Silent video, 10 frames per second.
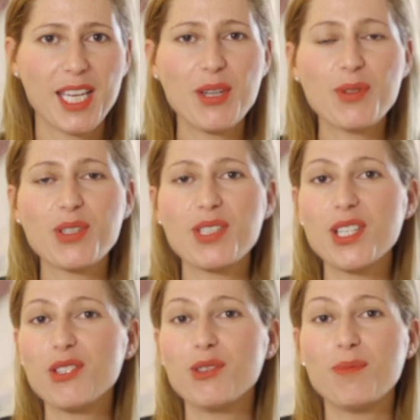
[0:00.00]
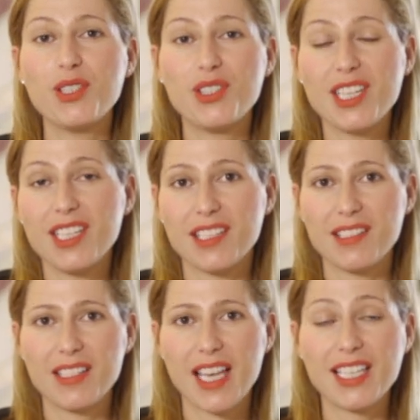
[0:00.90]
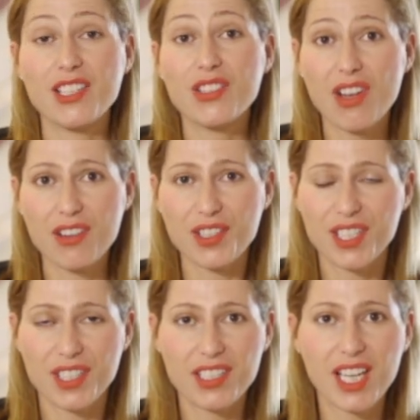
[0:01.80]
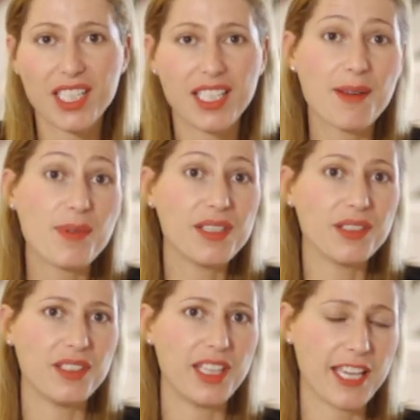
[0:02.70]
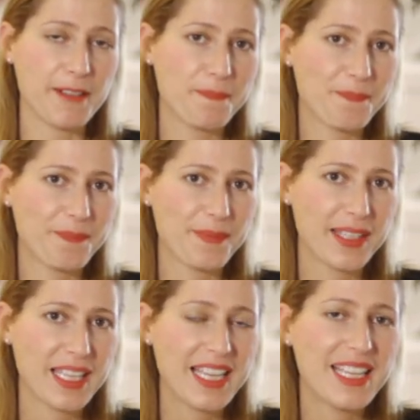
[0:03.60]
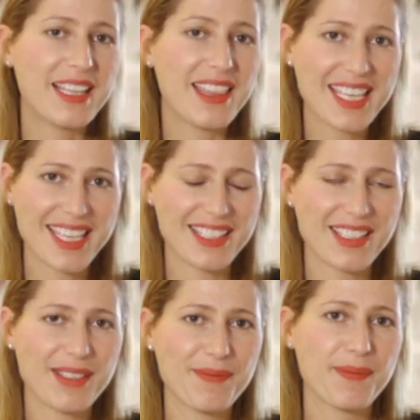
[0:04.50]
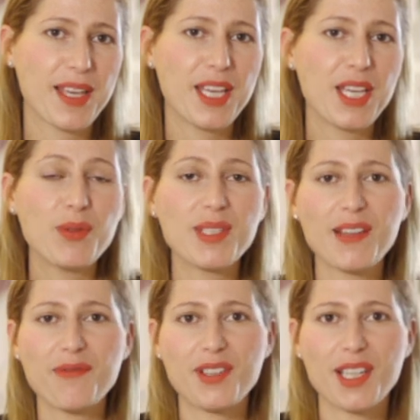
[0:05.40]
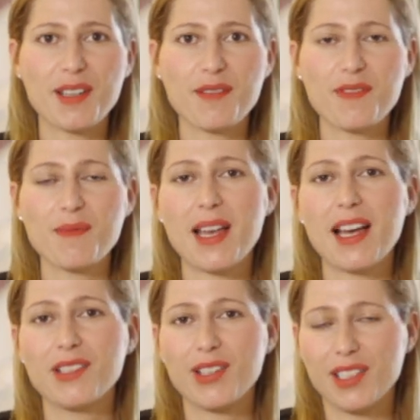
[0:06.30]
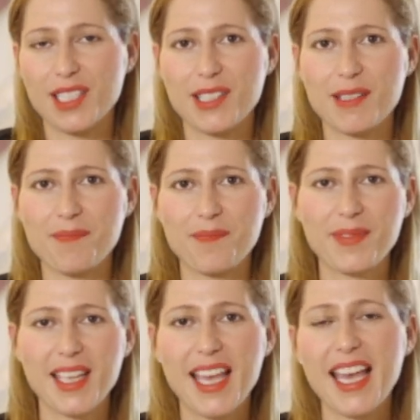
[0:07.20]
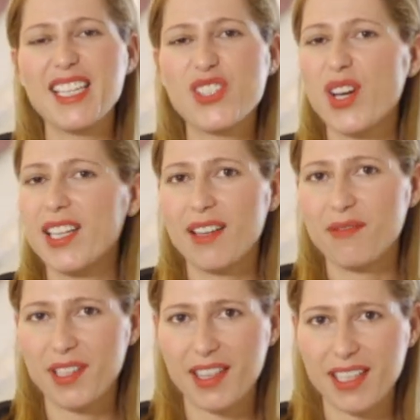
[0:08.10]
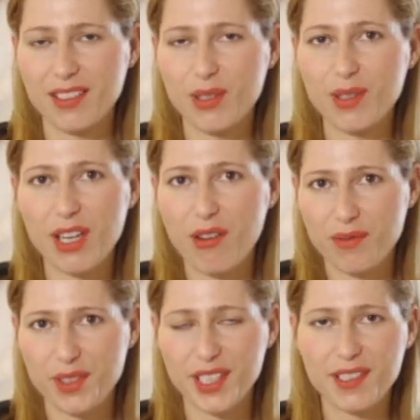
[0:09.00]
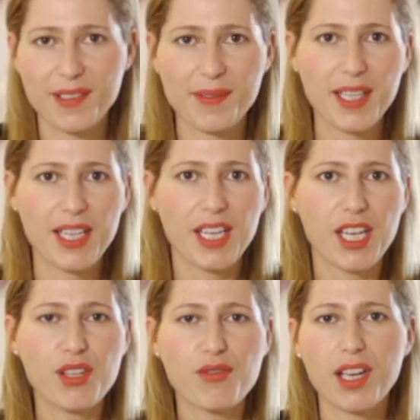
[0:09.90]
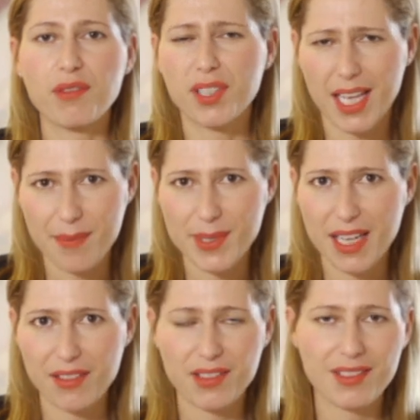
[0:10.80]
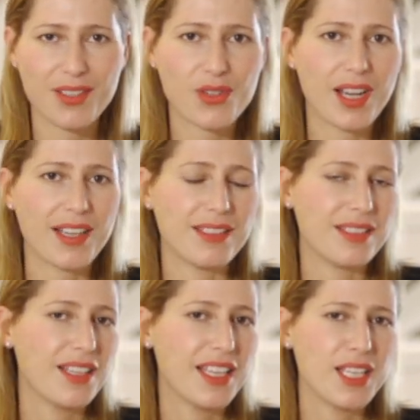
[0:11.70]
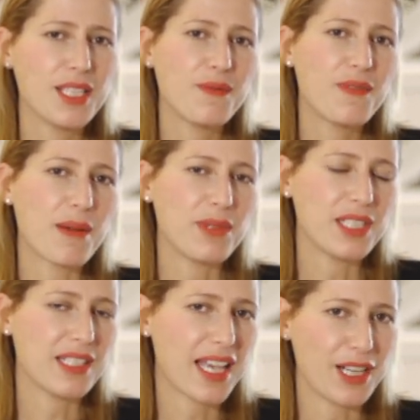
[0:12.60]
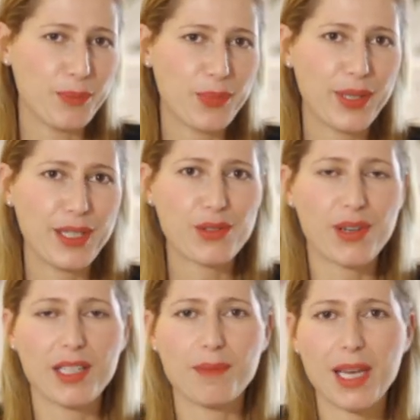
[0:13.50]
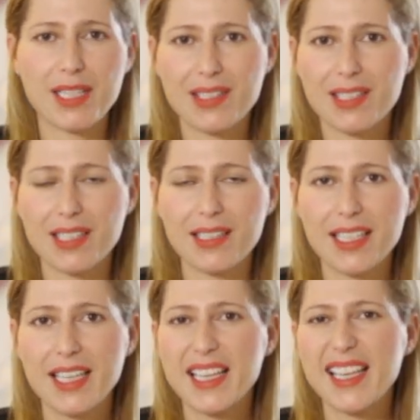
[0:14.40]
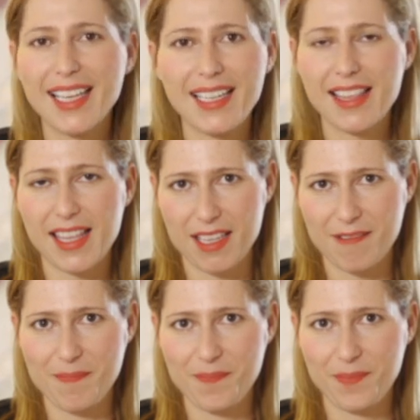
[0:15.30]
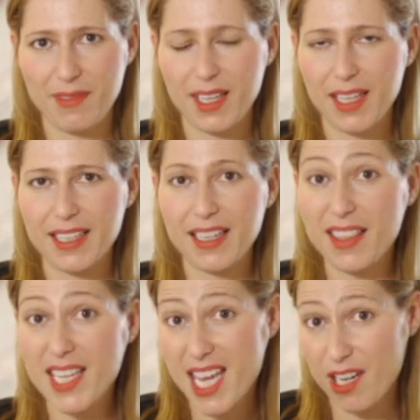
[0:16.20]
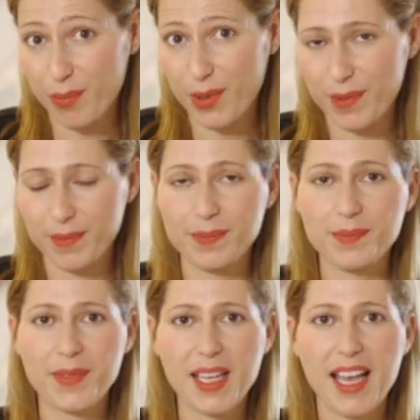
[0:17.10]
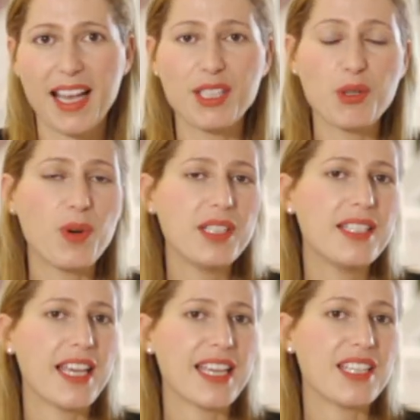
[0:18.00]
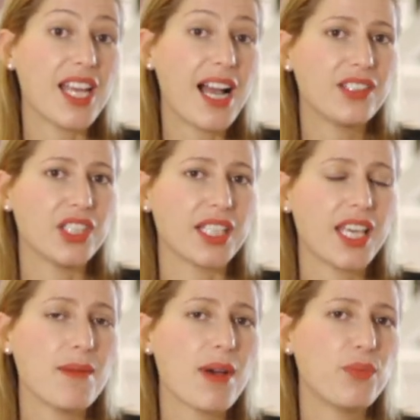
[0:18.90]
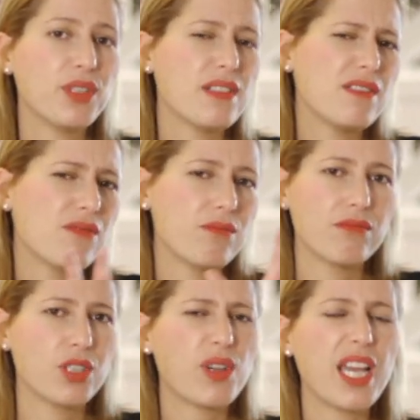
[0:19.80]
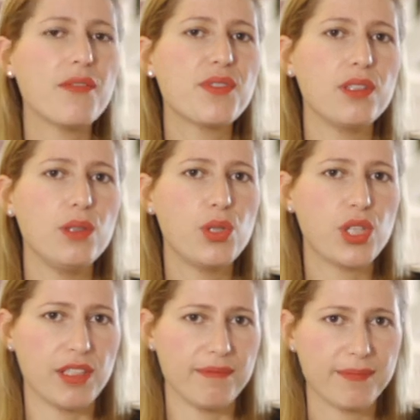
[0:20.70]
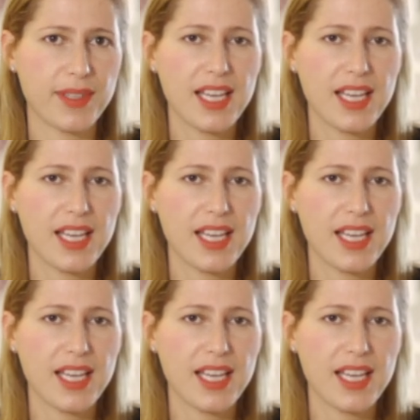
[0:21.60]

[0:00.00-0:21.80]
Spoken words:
He was considered to be genius, and his songs are studied up until today. The thing is, he was suffering from alcoholism, and he tried everything to get over it. He tried rehab centers, he tried his family's help, he tried medicine, anything. Nothing helped. Until one day, a doctor came up with this creative solution.